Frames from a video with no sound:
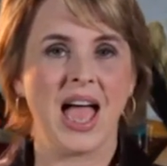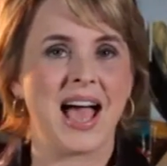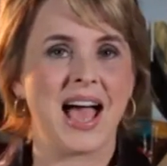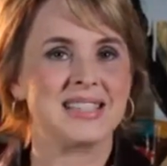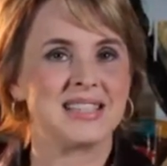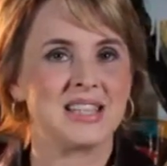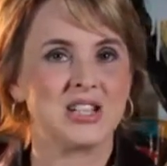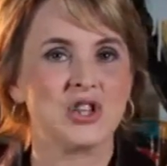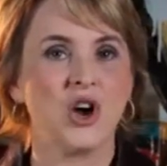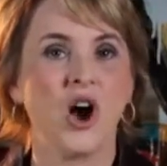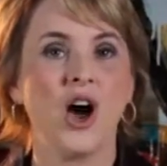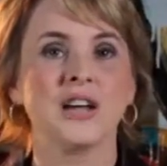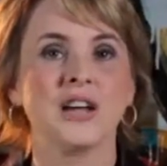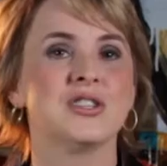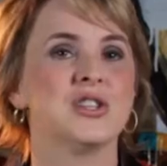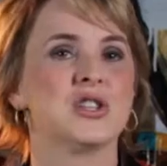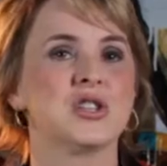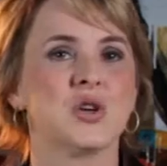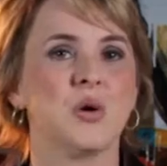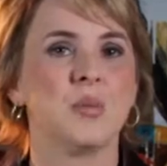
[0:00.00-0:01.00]
As I talk
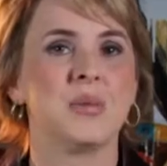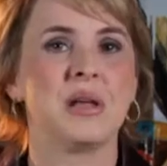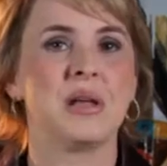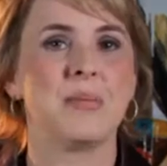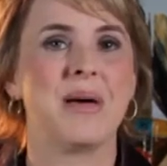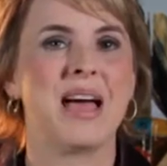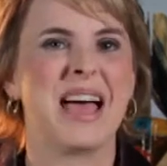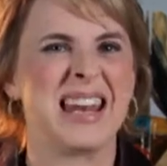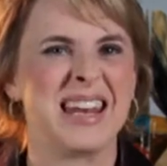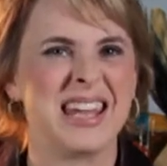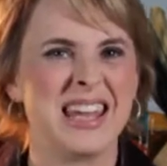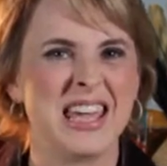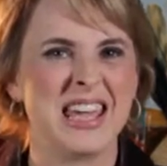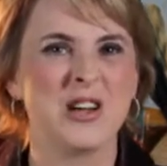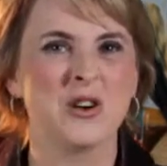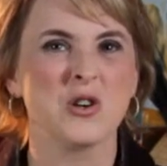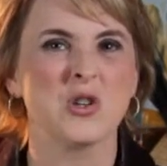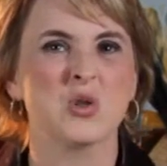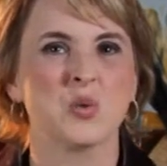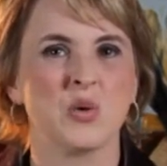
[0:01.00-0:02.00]
to so many men,
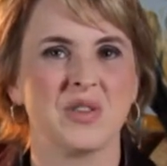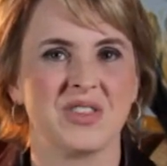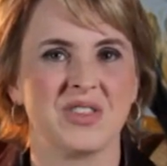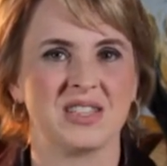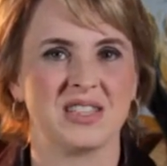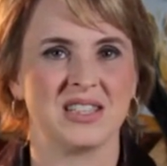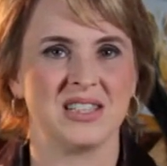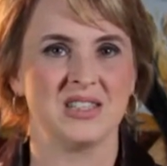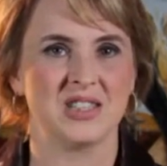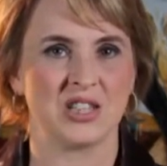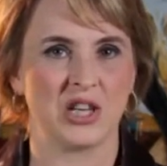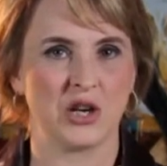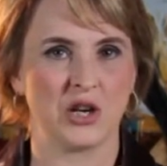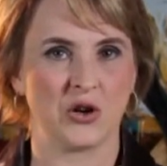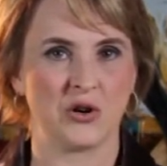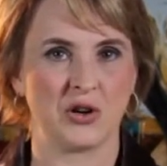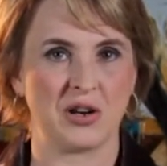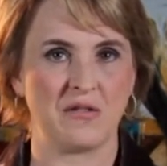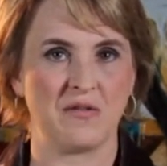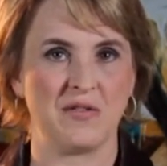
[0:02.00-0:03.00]
here's what this
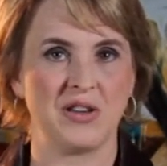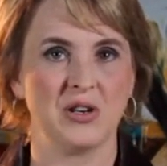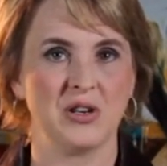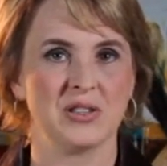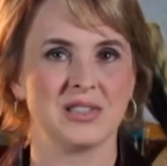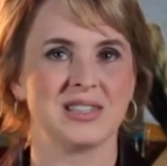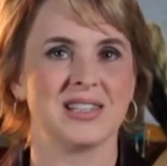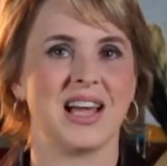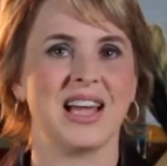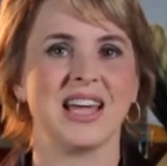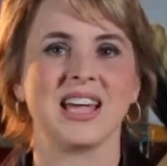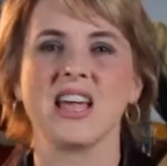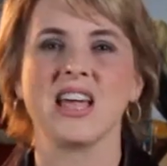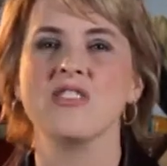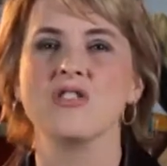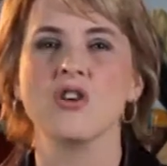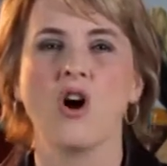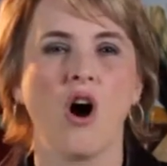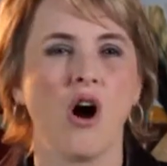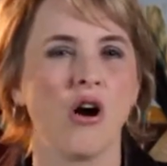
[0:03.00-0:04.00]
insecurity feels like
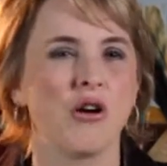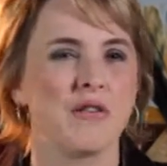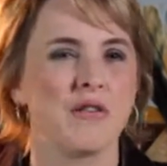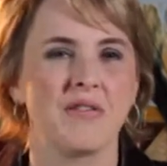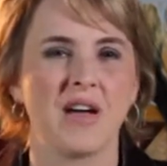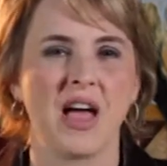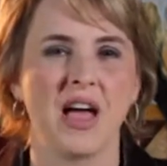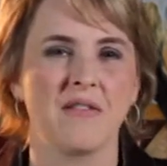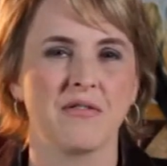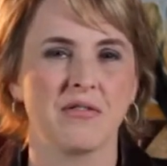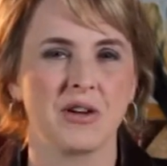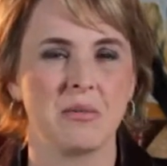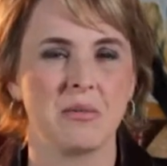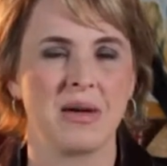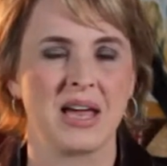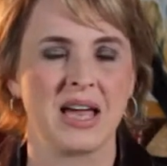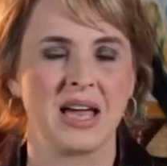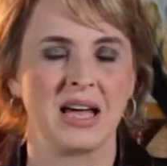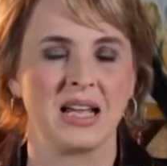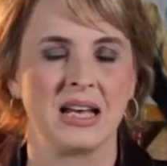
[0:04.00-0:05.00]
in the heart of every
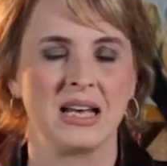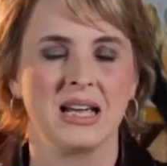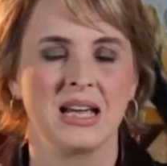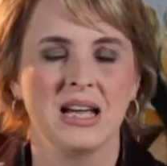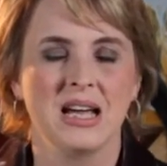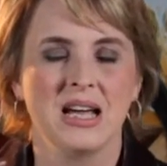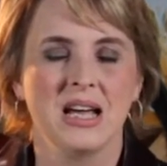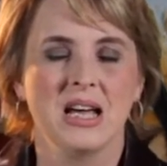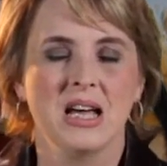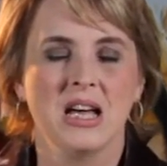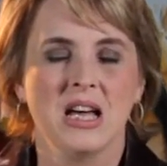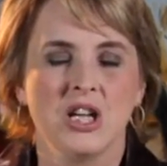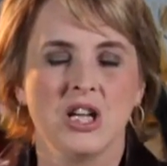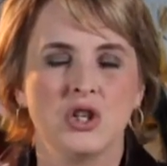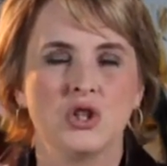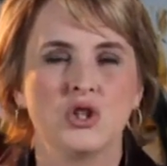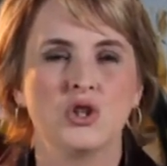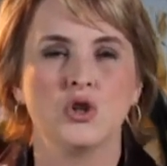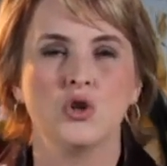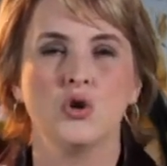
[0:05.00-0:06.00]
man.
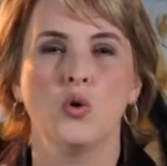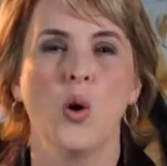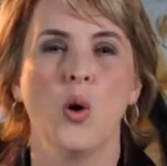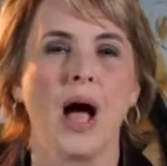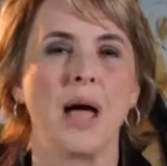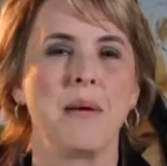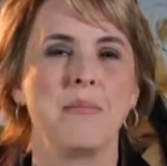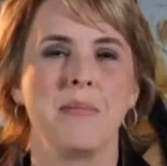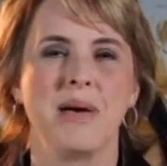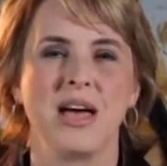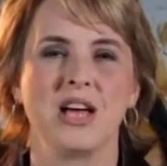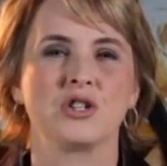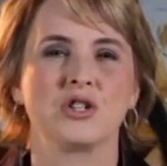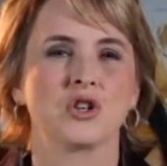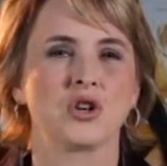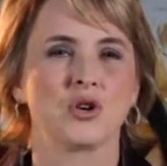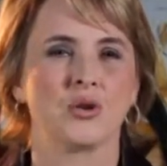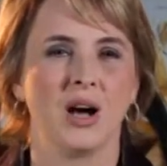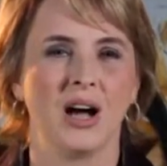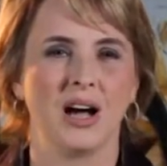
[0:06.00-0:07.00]
Do I
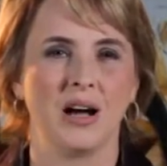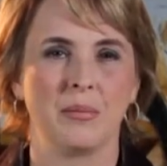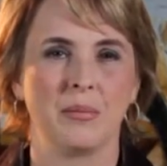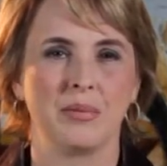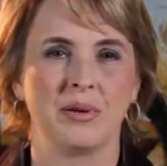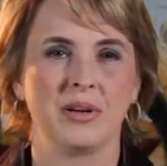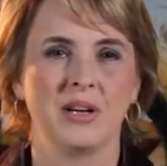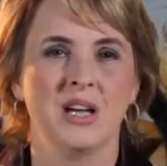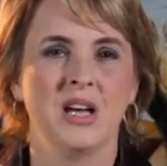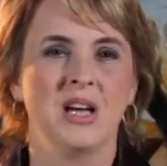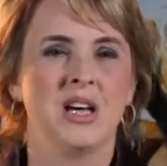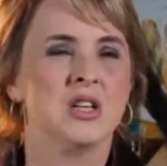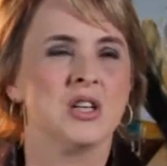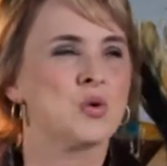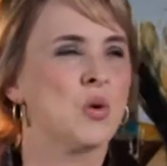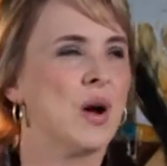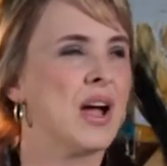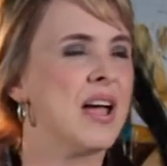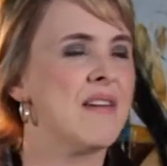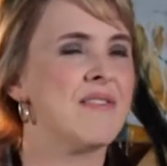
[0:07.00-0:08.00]
measure up?
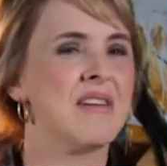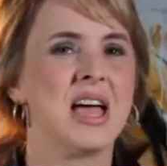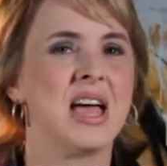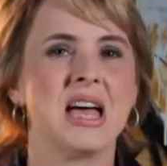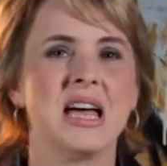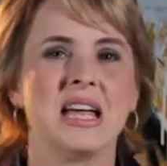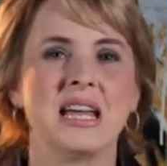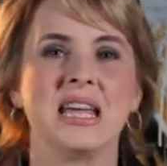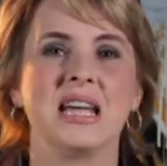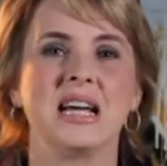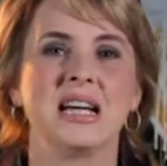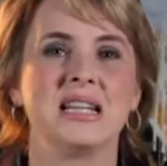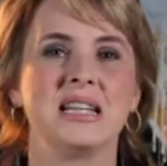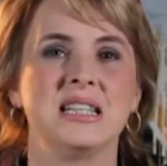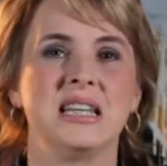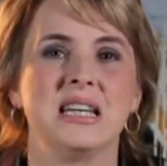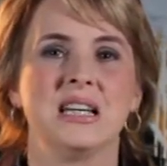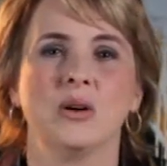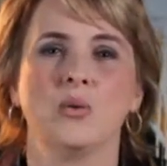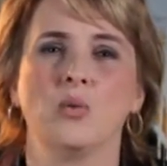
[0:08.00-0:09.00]
Do I have any
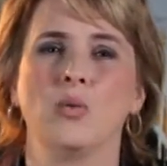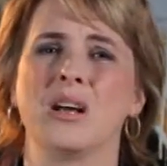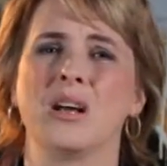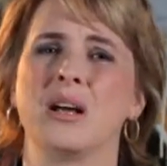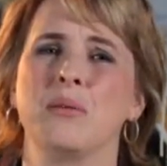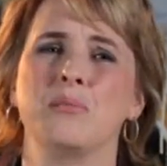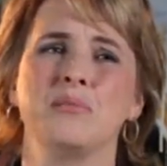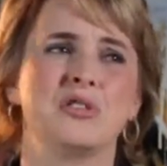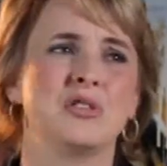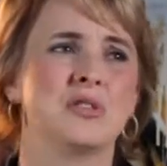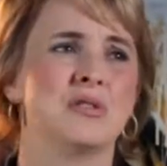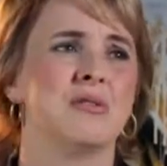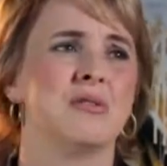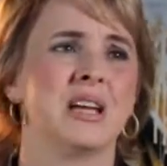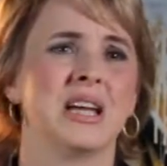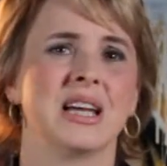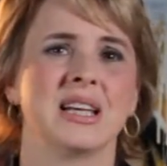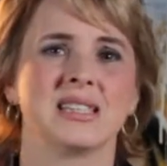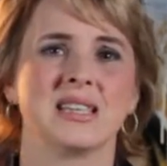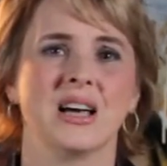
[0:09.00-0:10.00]
idea what I'm
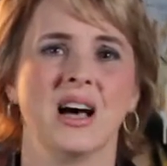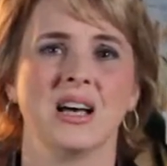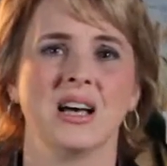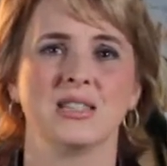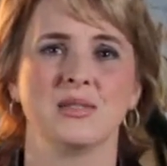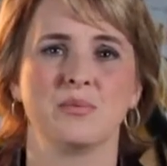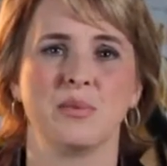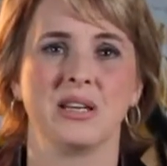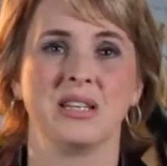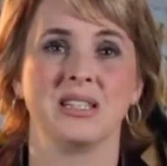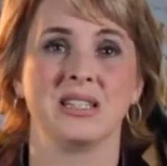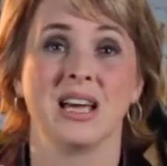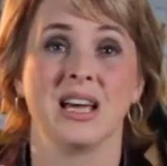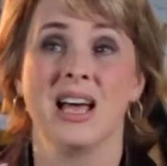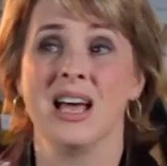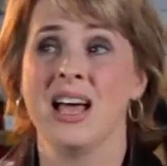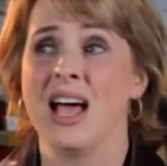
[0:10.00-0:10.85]
doing as a husband?